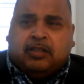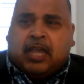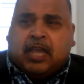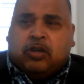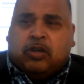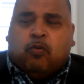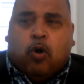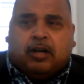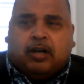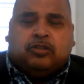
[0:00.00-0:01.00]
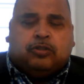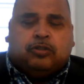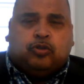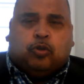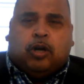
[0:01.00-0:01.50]
that you can walk to your
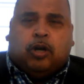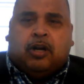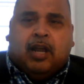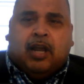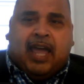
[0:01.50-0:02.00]
store